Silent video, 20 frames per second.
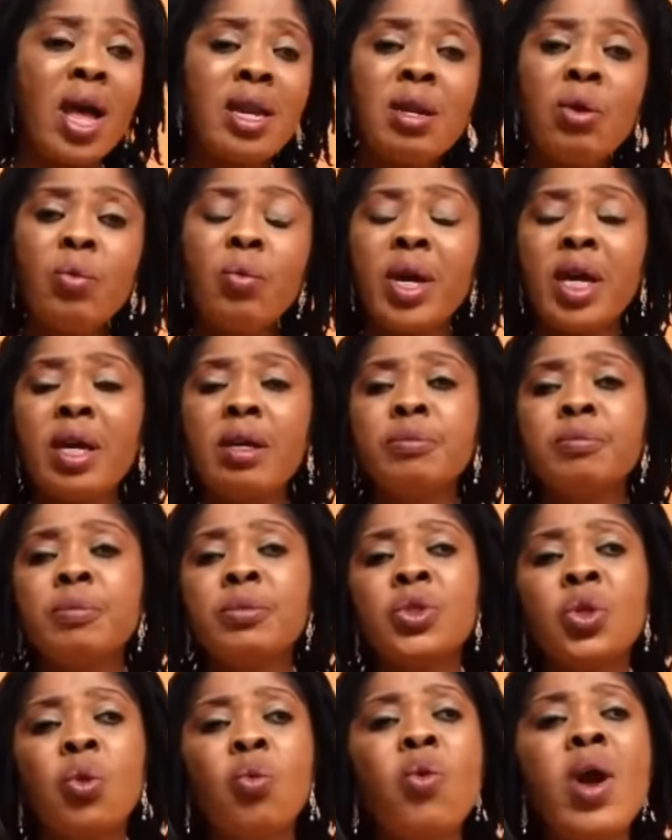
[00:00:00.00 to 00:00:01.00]
anyway,
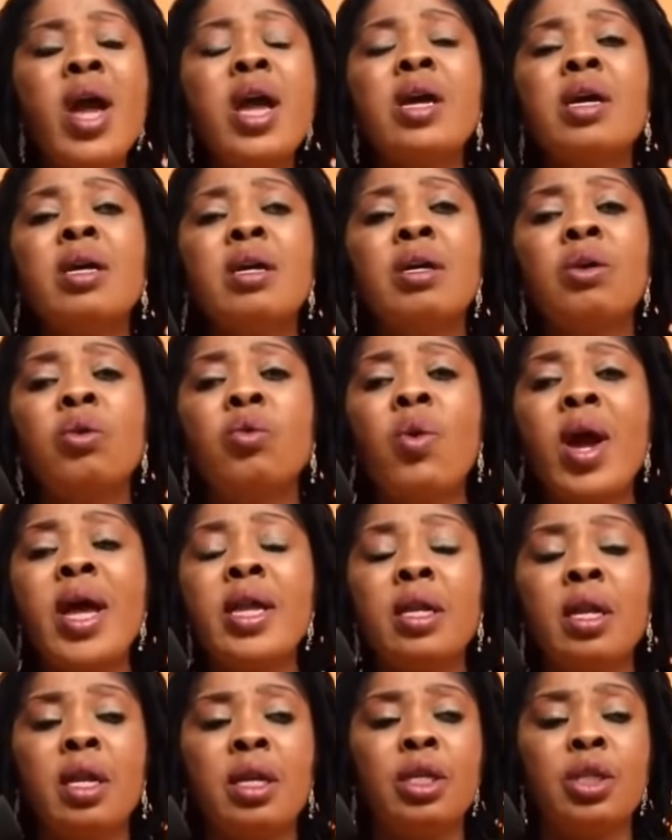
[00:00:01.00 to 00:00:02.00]

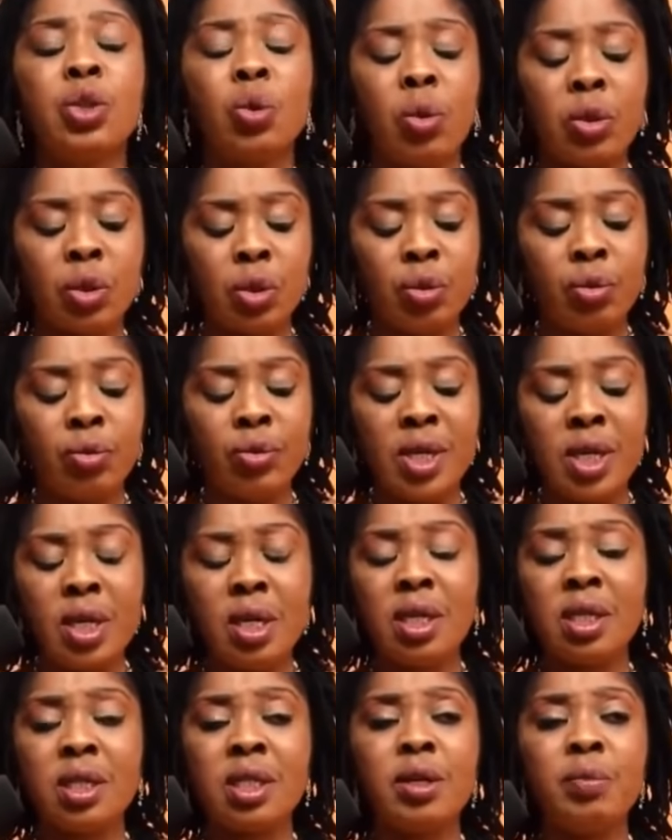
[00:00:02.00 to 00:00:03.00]
when it was
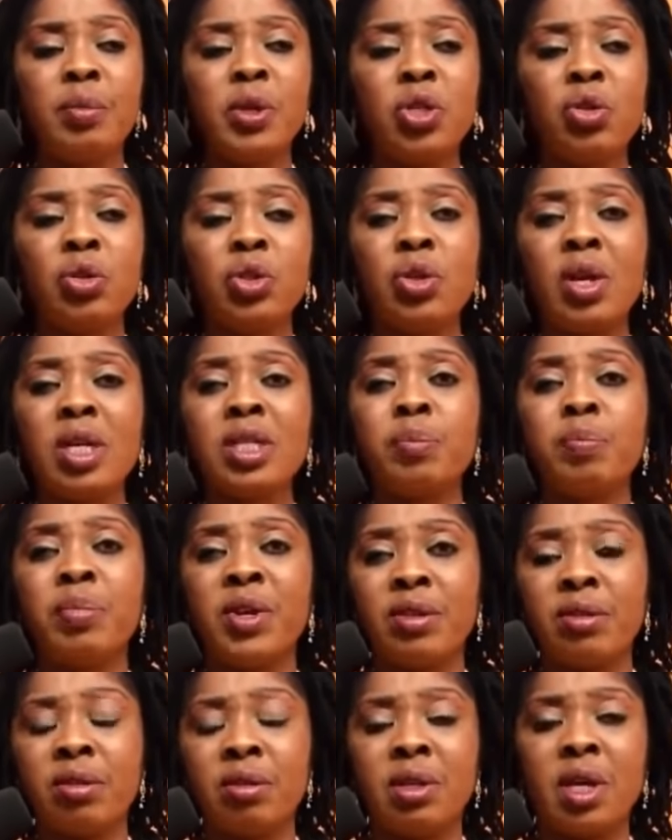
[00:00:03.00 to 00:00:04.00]
during T.B. Joshua's
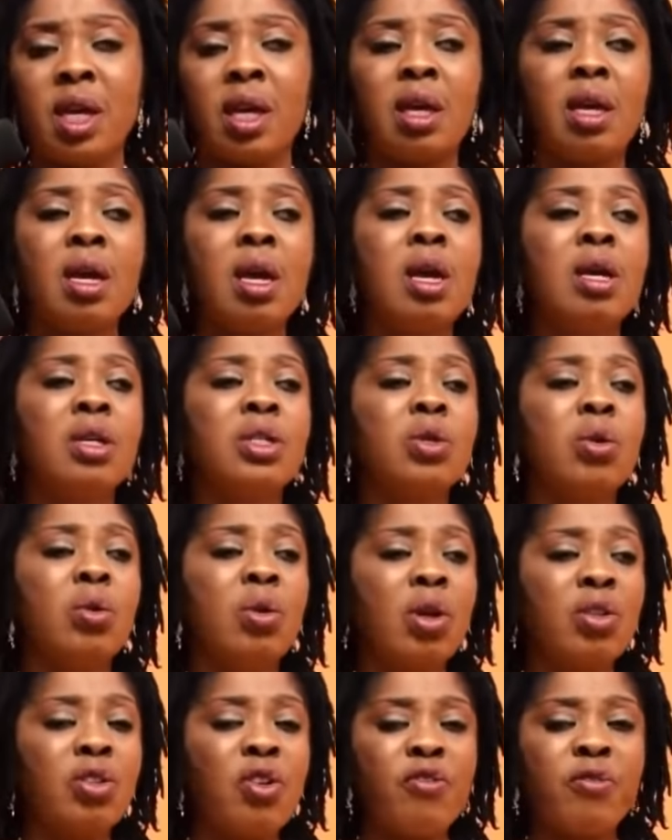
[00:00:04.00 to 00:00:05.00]
birthday, so a
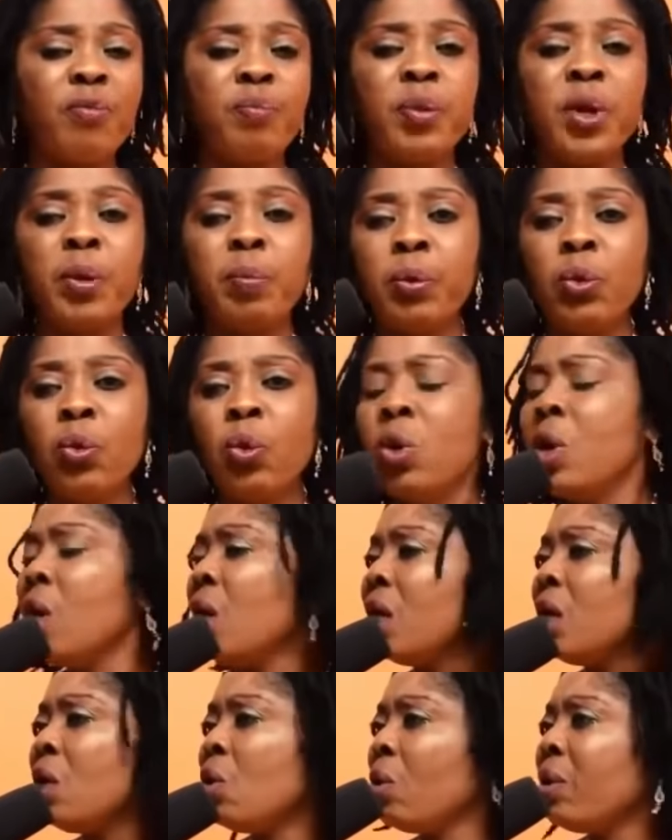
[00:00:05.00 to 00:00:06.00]
lot of people,
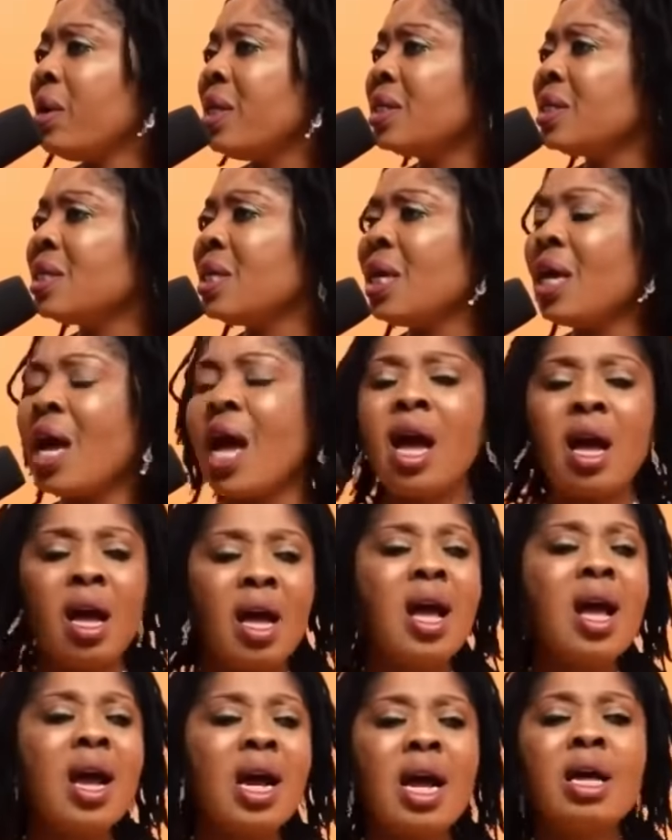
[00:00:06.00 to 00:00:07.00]
you always say,
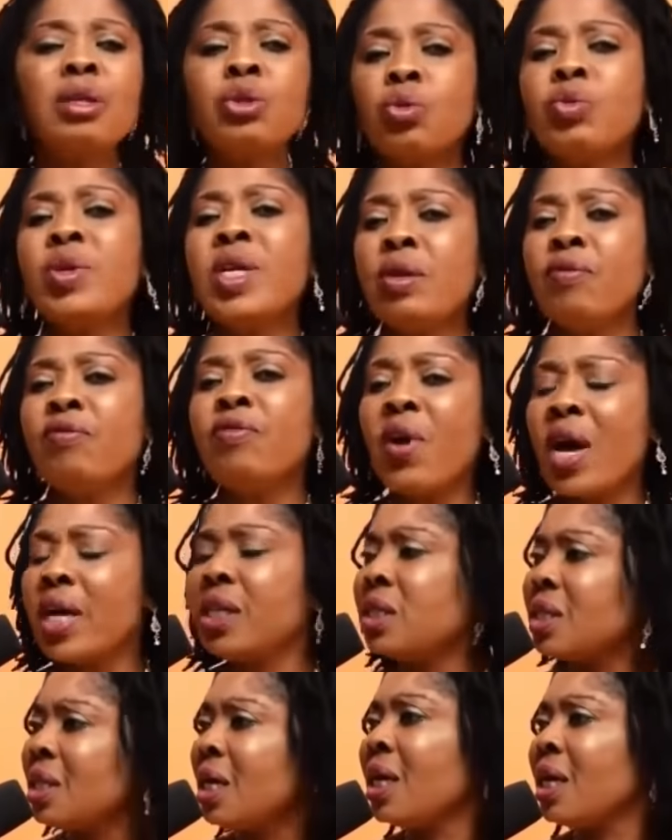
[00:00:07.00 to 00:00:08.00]
can't we
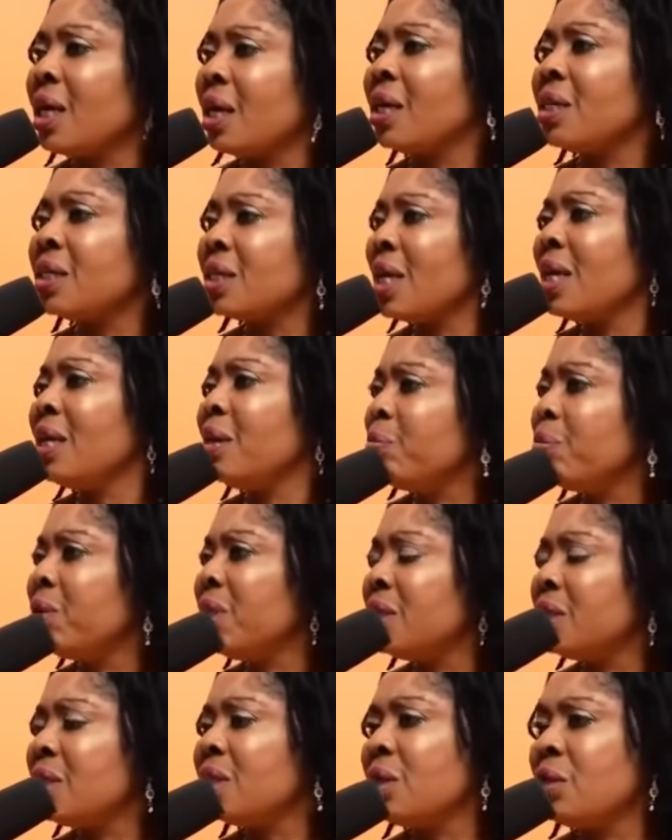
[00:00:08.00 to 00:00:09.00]
invite a
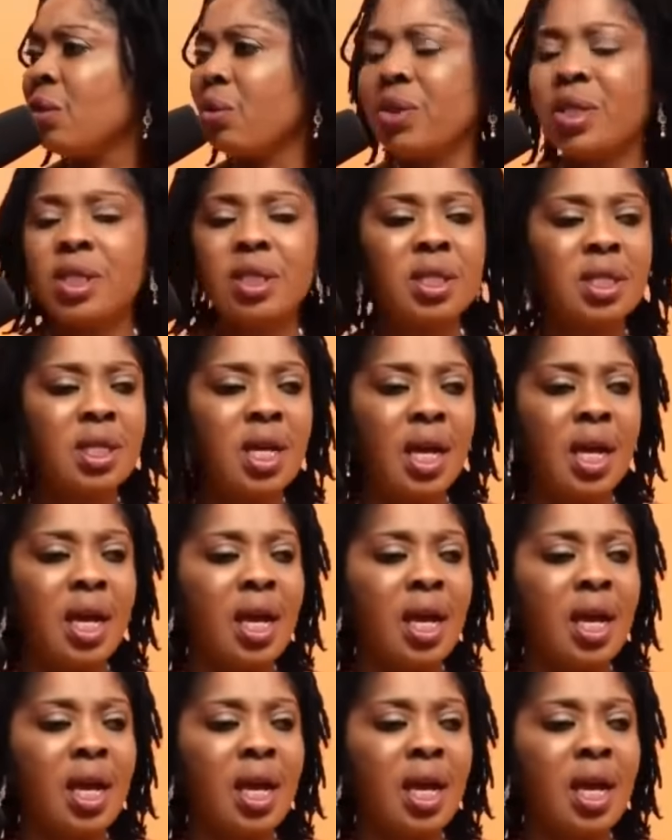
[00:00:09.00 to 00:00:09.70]
celebrity or this